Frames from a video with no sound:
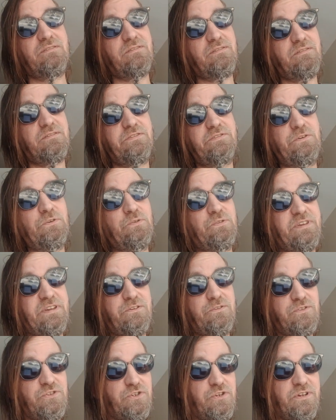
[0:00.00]
So they
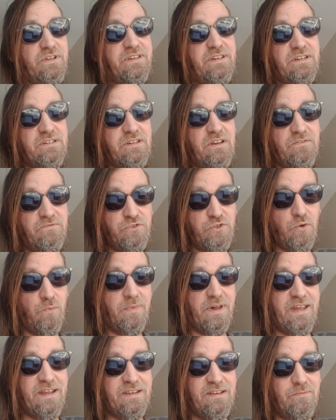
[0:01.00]
should have kicked off Joe
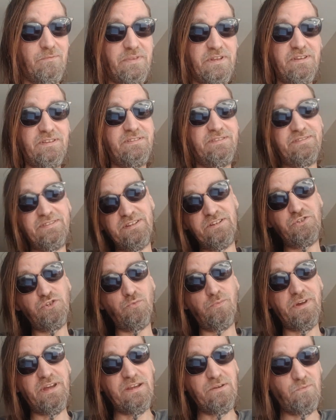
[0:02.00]
Biden, but instead Joe
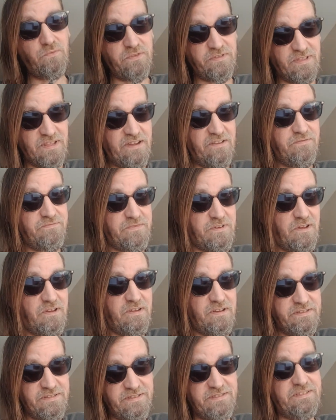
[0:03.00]
Biden was left
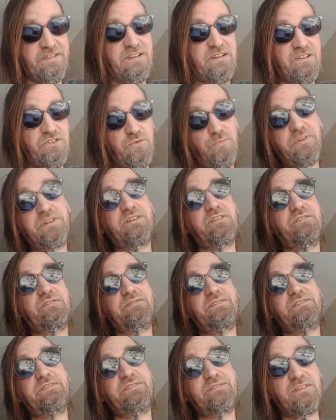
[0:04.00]
on the stage because
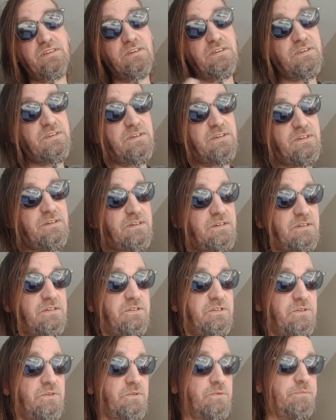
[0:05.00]
he's,
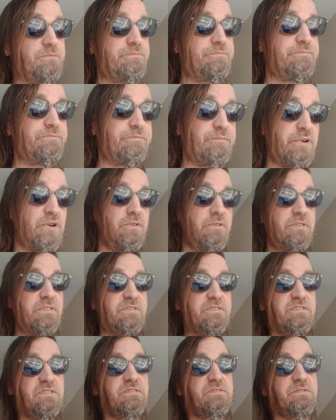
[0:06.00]
part of the
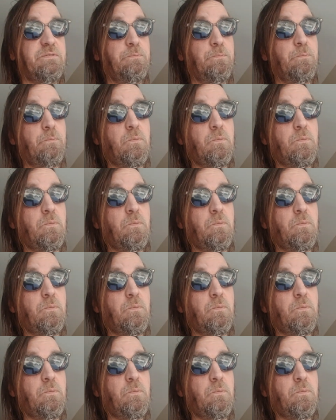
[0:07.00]
system.